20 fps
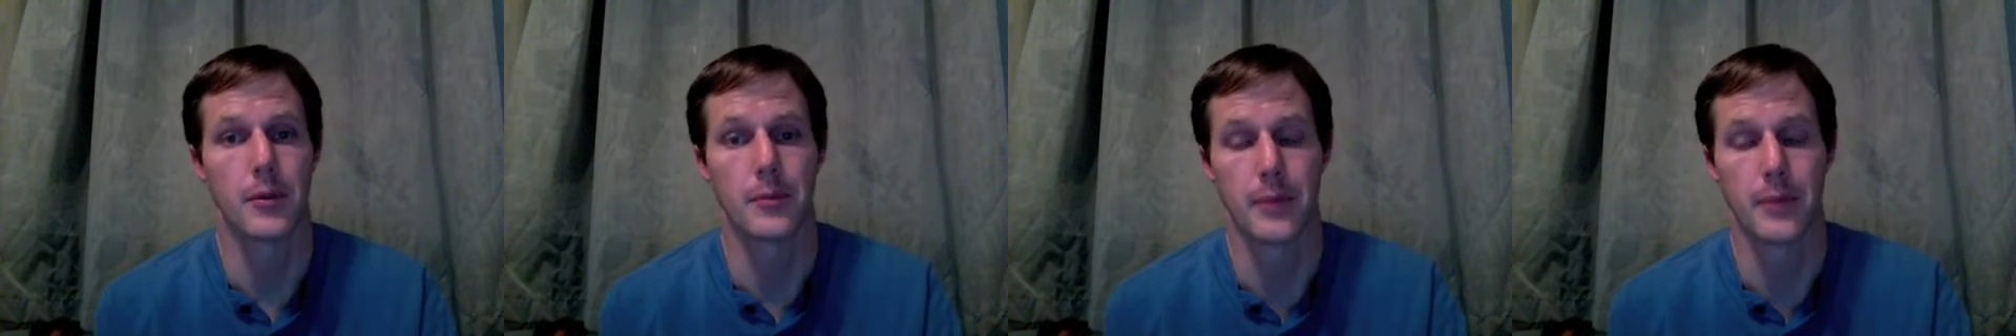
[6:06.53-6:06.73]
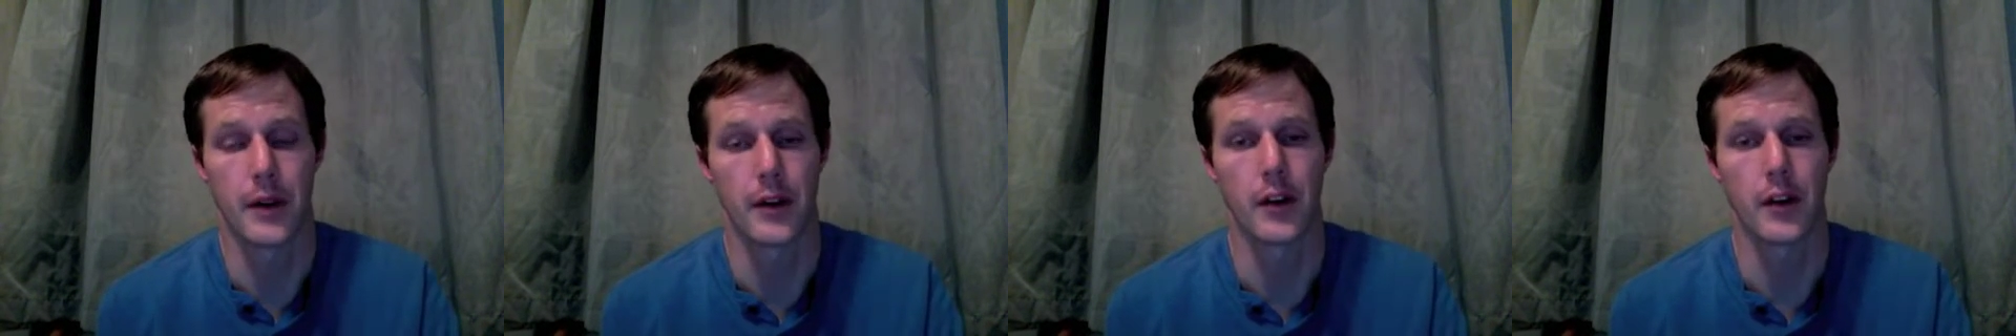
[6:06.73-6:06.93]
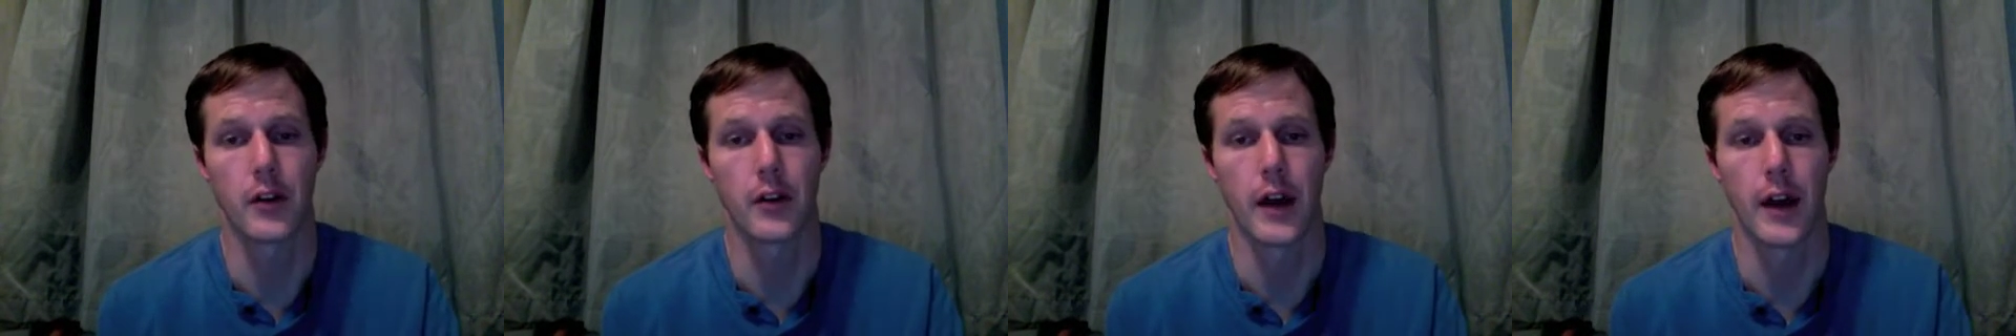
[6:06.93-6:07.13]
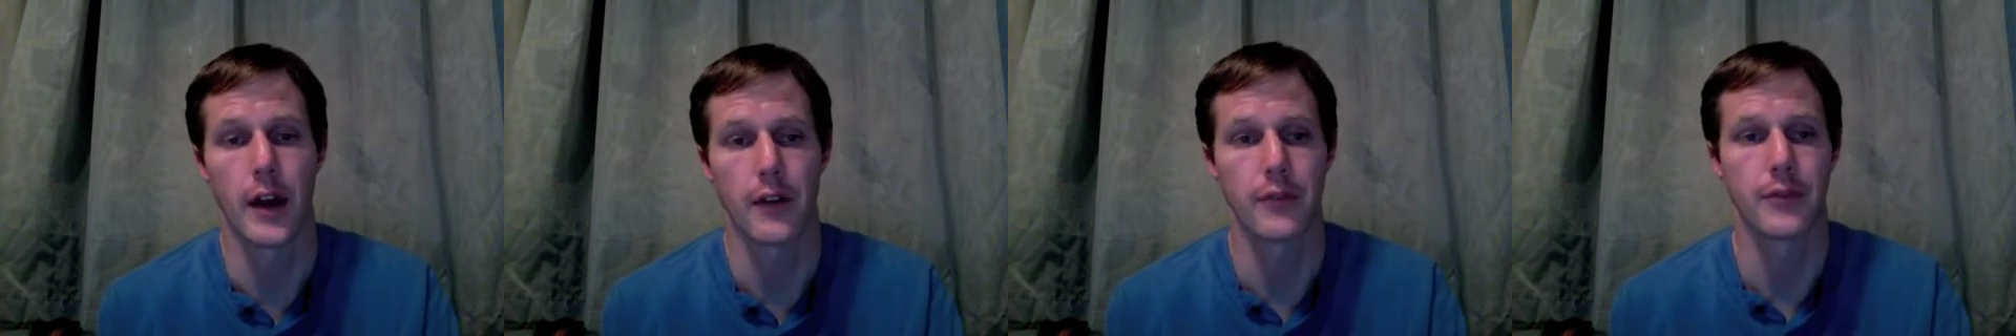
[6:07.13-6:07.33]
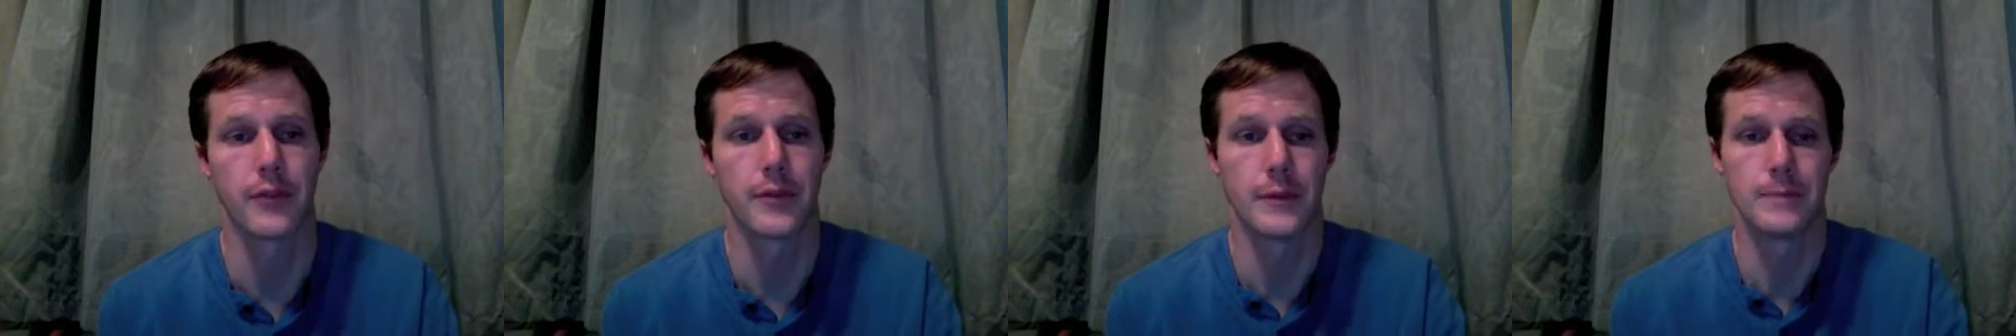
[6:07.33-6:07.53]

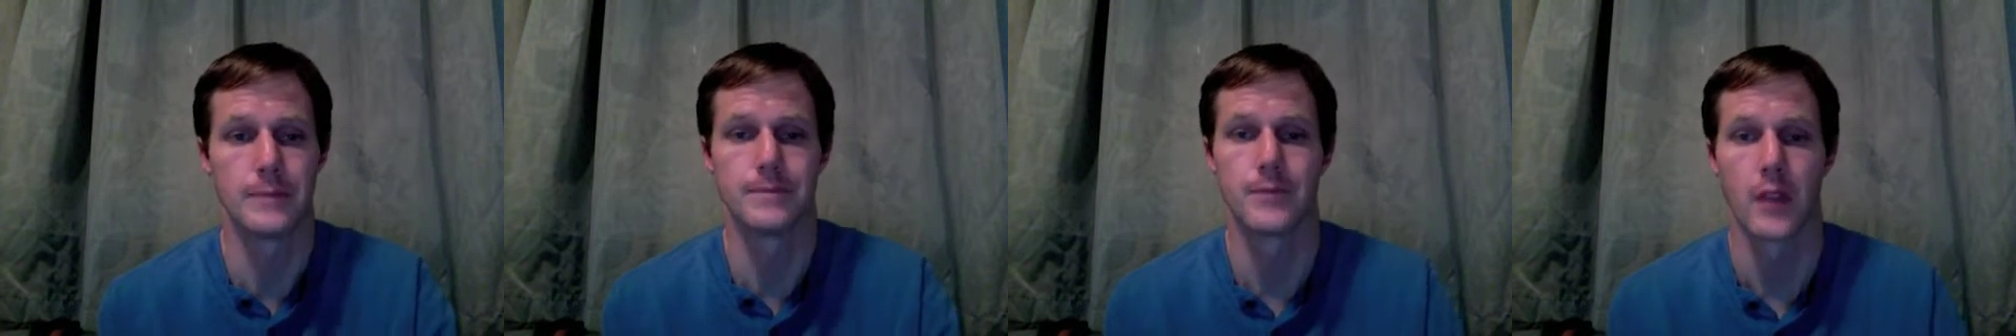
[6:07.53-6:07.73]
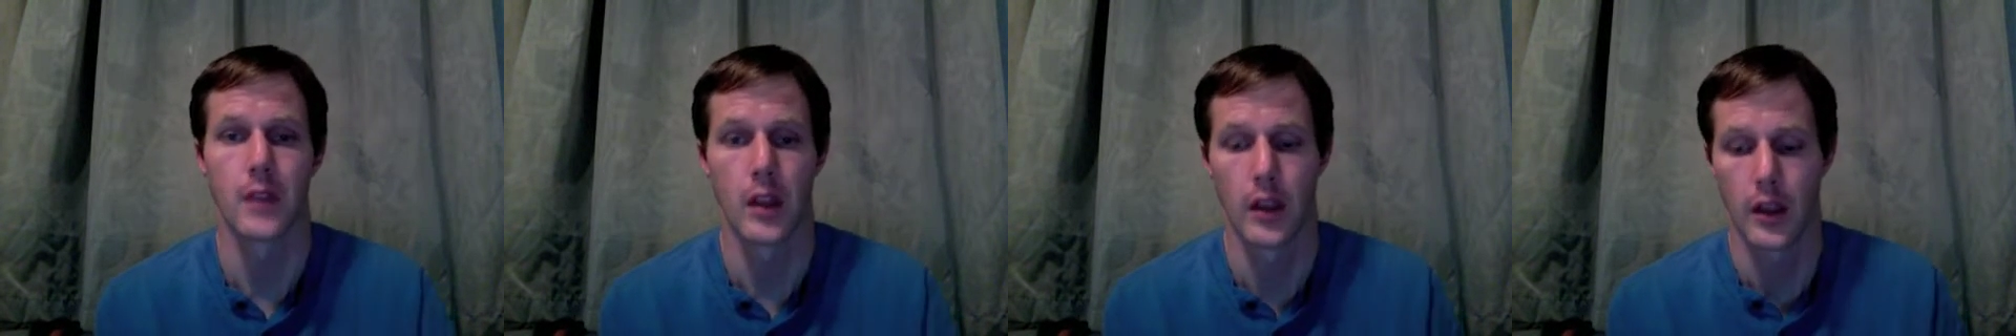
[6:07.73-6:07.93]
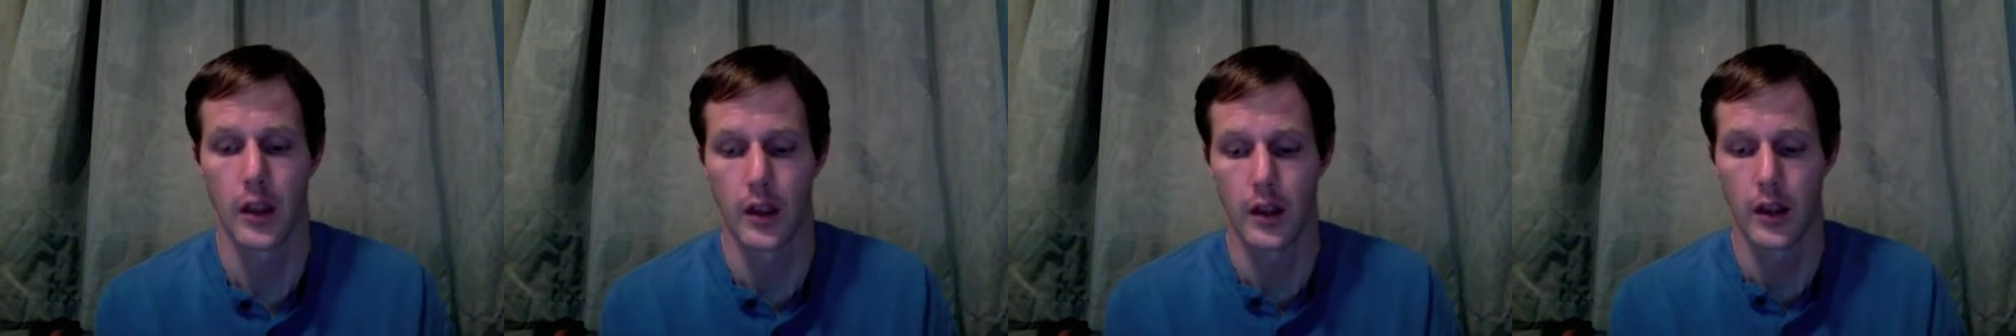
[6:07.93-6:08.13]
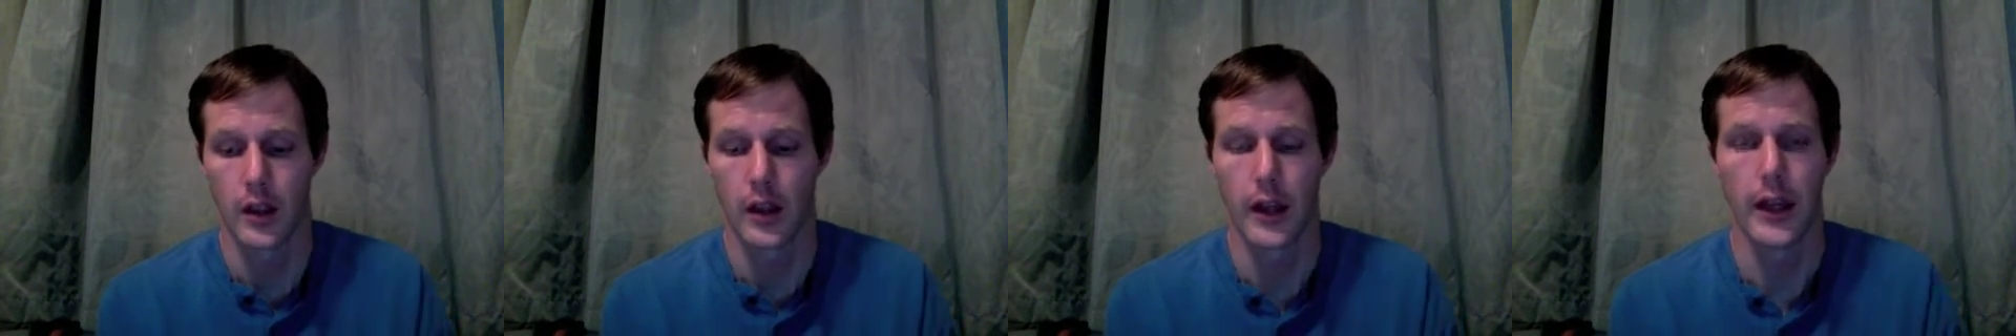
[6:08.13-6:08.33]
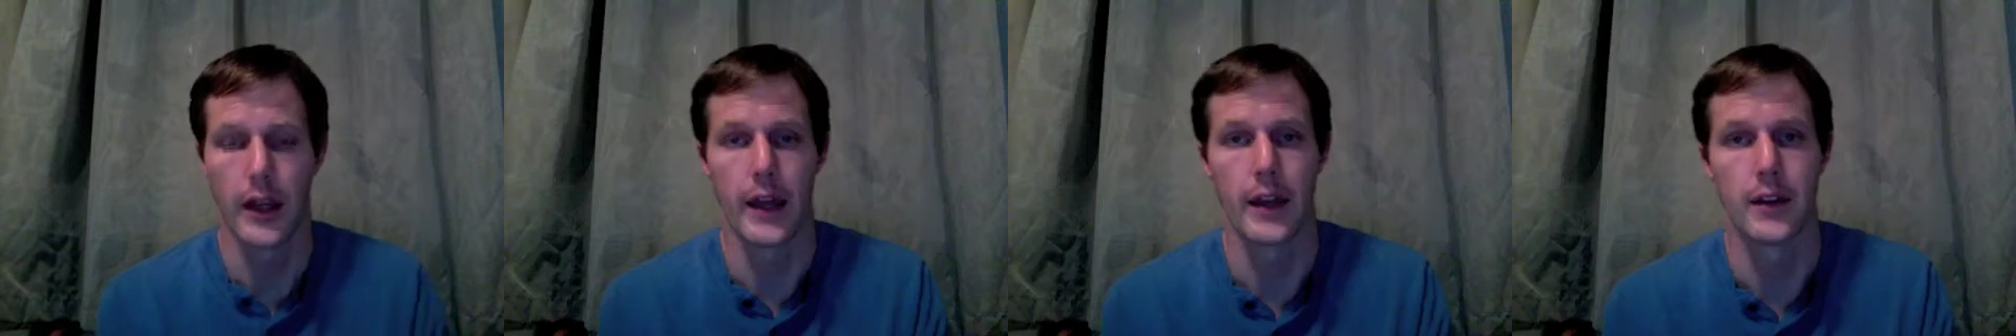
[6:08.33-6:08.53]
paragraph,
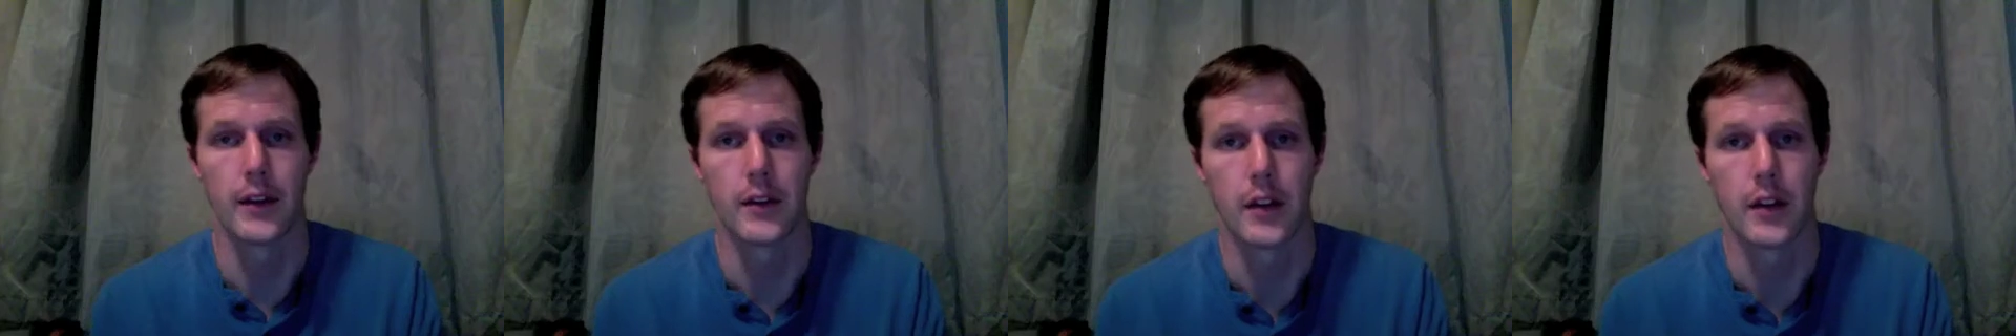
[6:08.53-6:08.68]
and